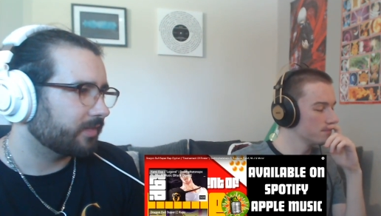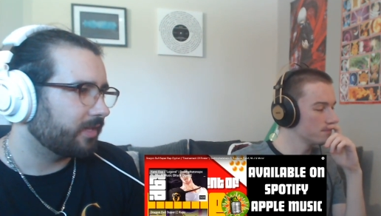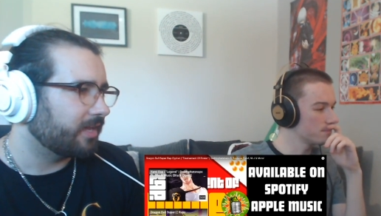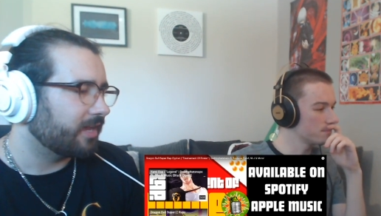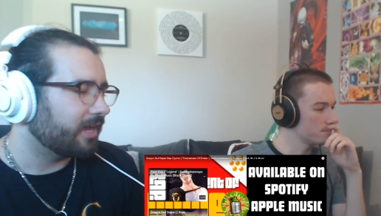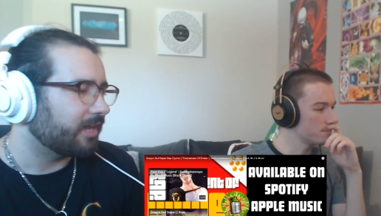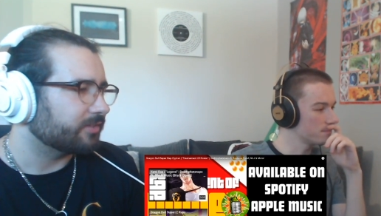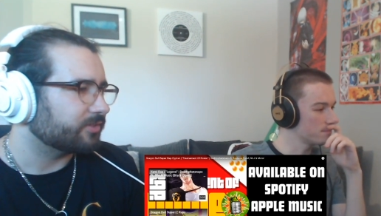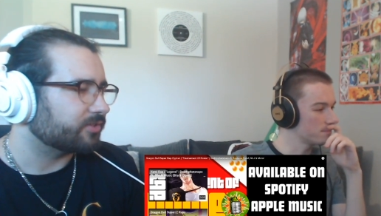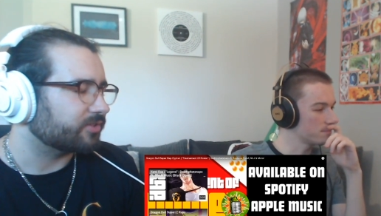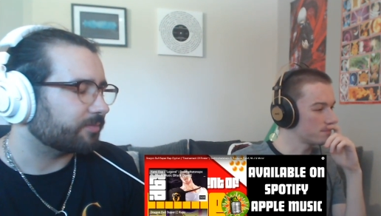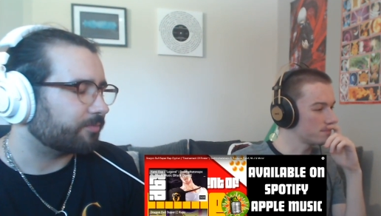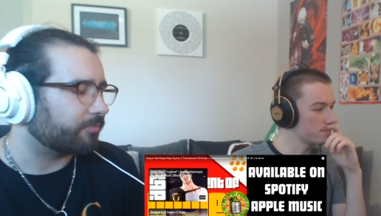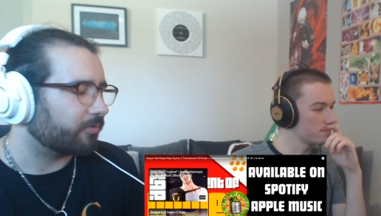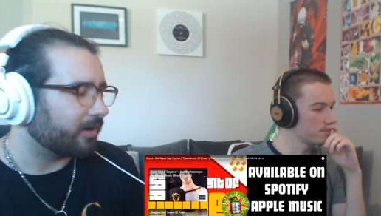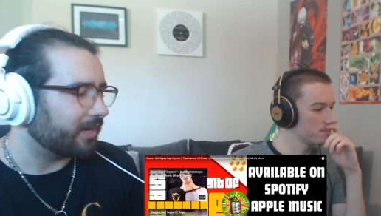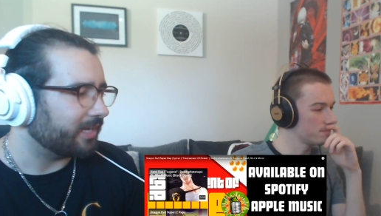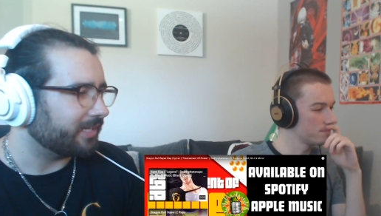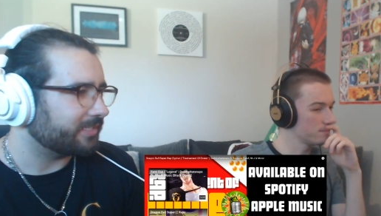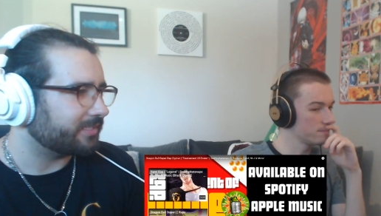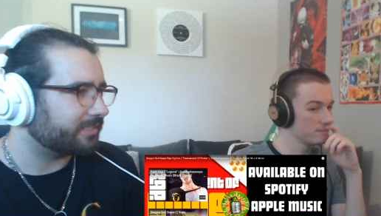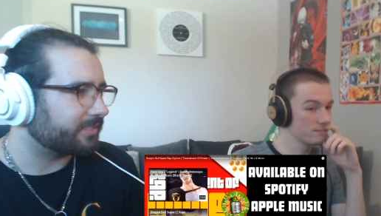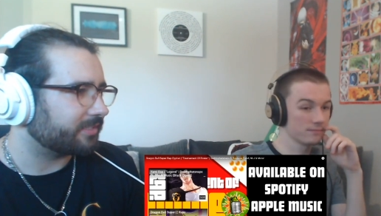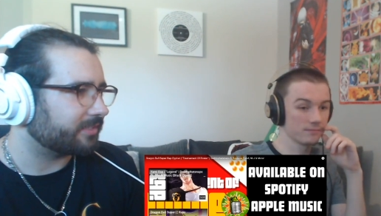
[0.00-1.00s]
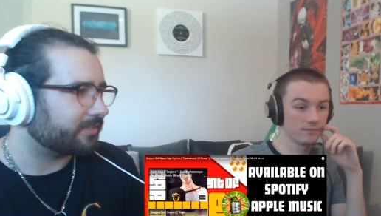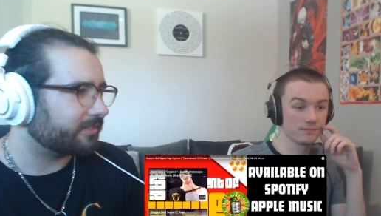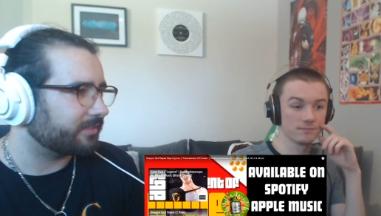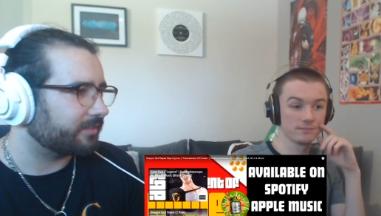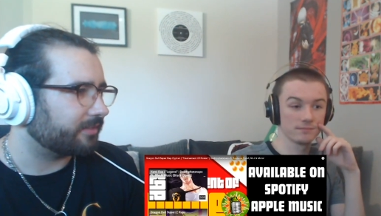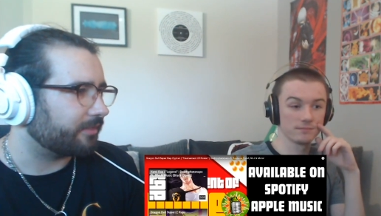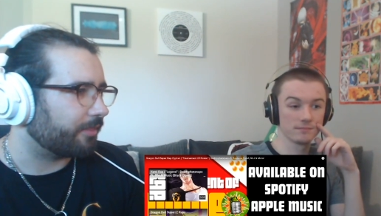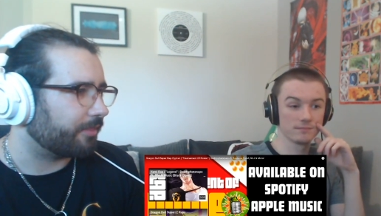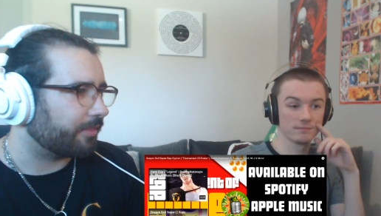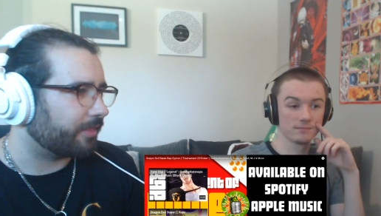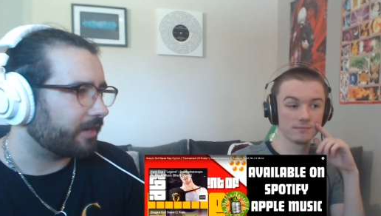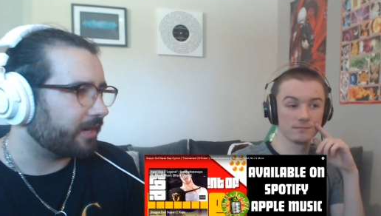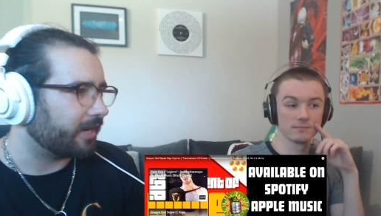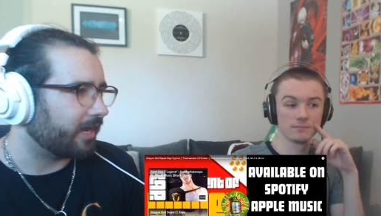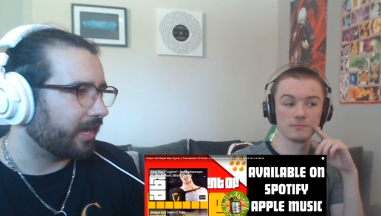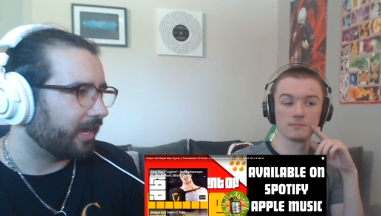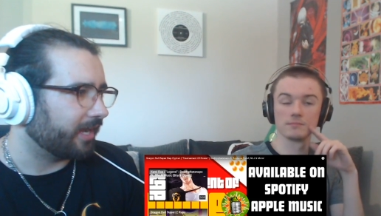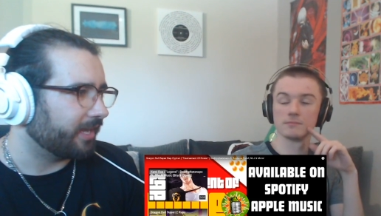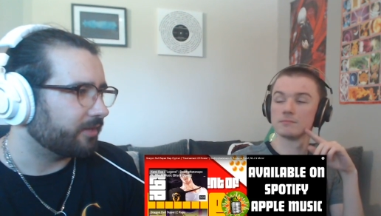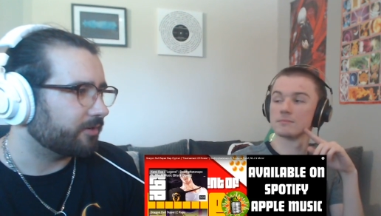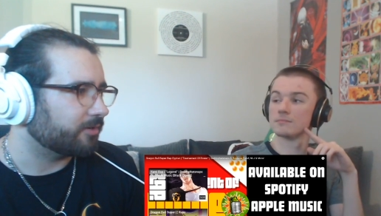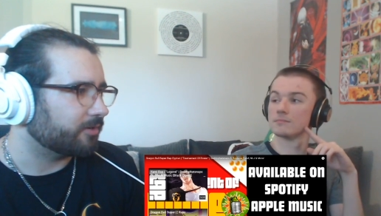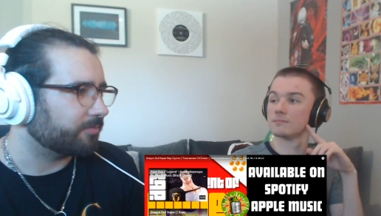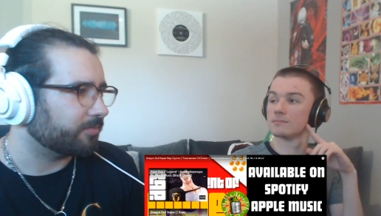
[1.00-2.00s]
Speaker 1: Oh. Surprised that
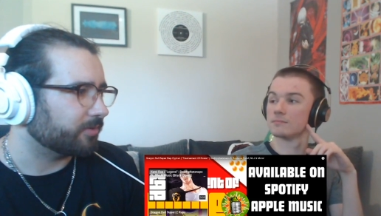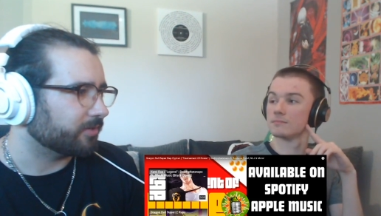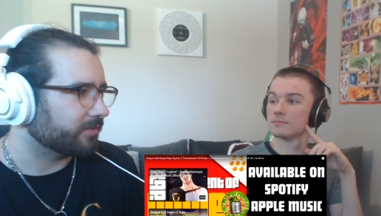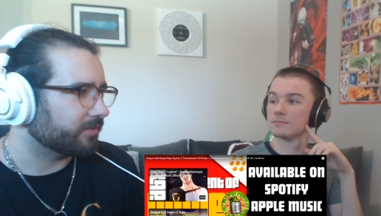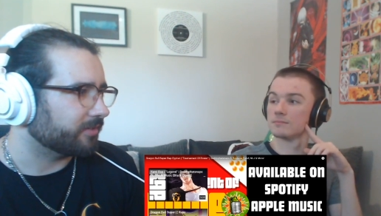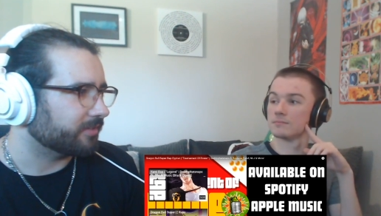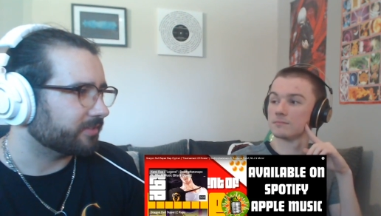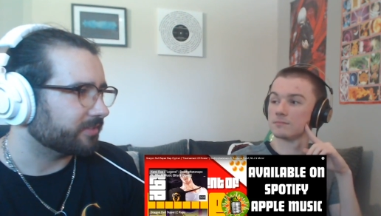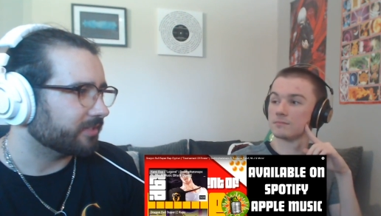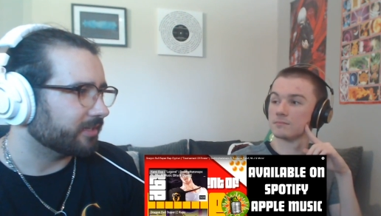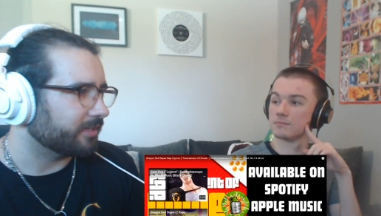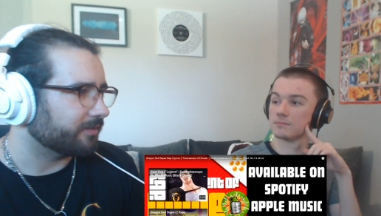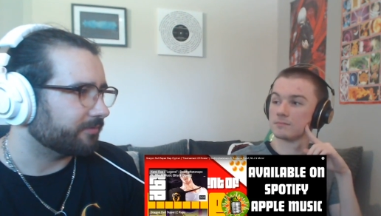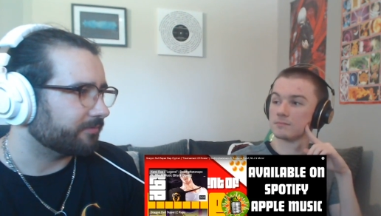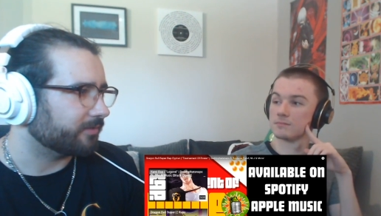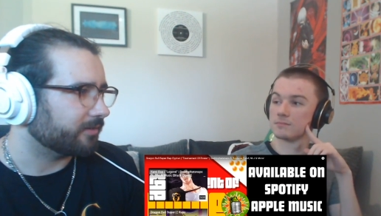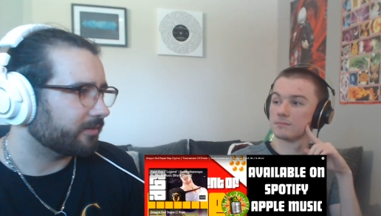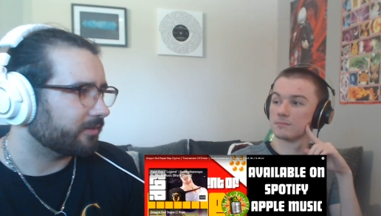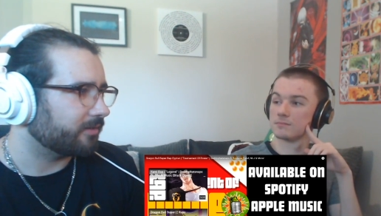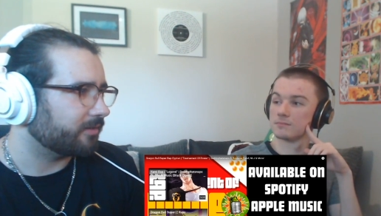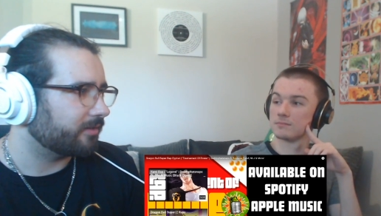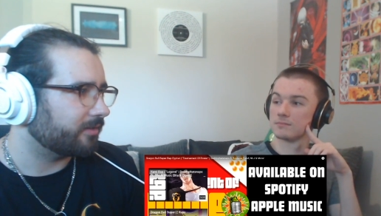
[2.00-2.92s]
I opened the cipher.